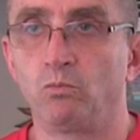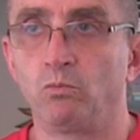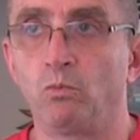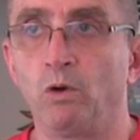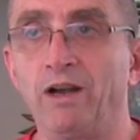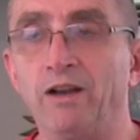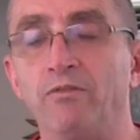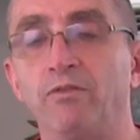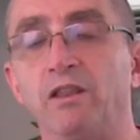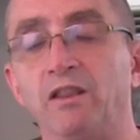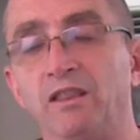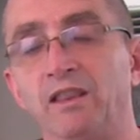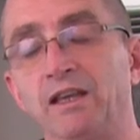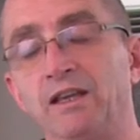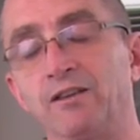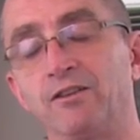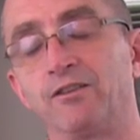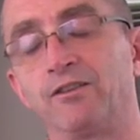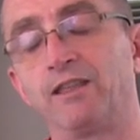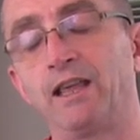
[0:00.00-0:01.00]
one of the
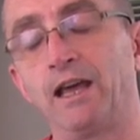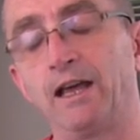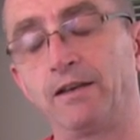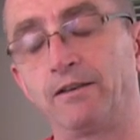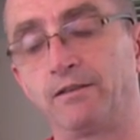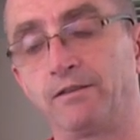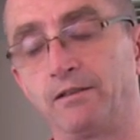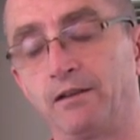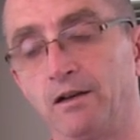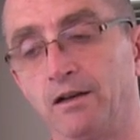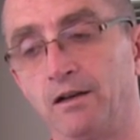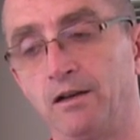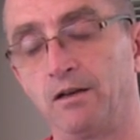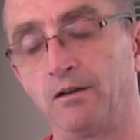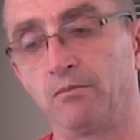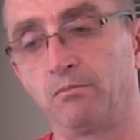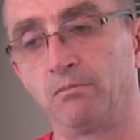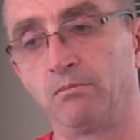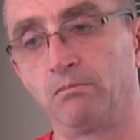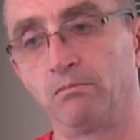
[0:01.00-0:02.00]
things that
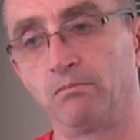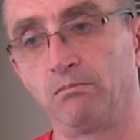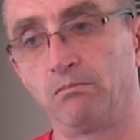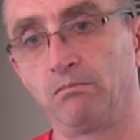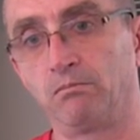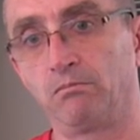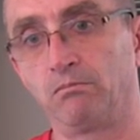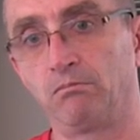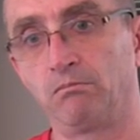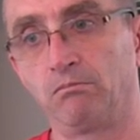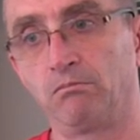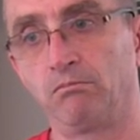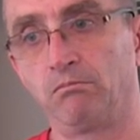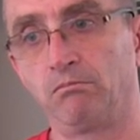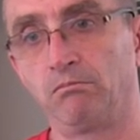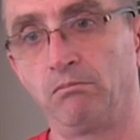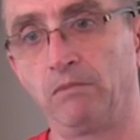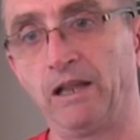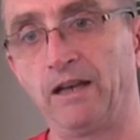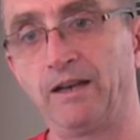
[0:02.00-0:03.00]
um,
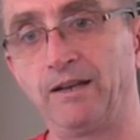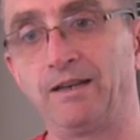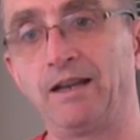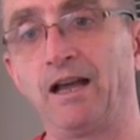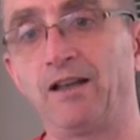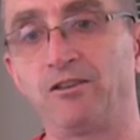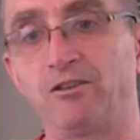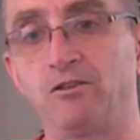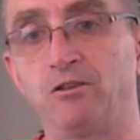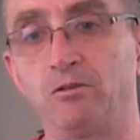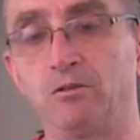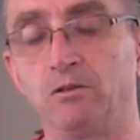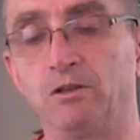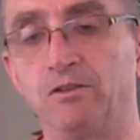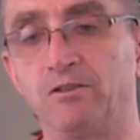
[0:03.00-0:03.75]
that it does do